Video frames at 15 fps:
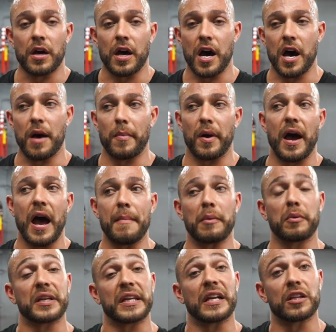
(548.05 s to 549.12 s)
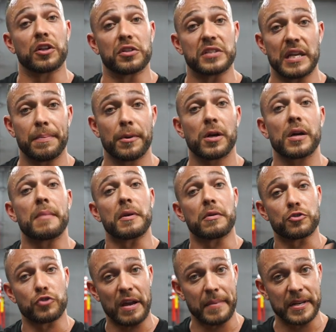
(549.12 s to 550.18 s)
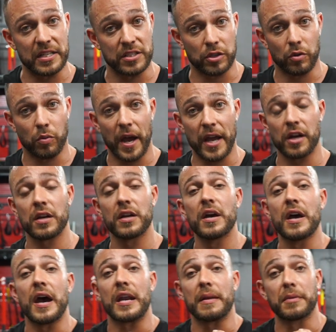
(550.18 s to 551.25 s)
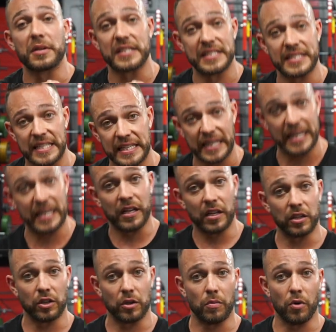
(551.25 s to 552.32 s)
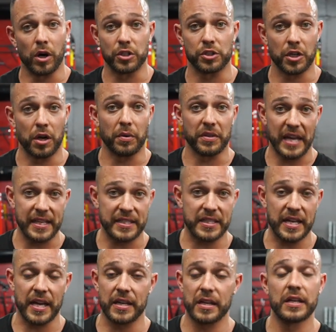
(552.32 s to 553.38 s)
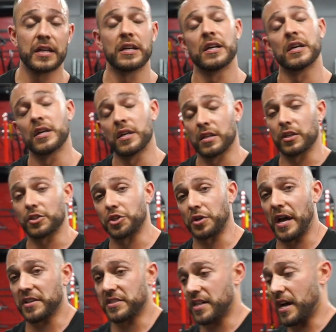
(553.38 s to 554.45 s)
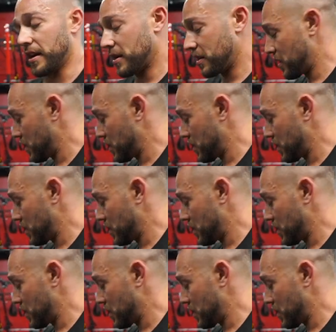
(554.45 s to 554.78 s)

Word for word: Um, I'm able to get a little deeper, I'm able to drive my knees a little wider, and able to sink in a little more. So with that said, let's show you how it's done.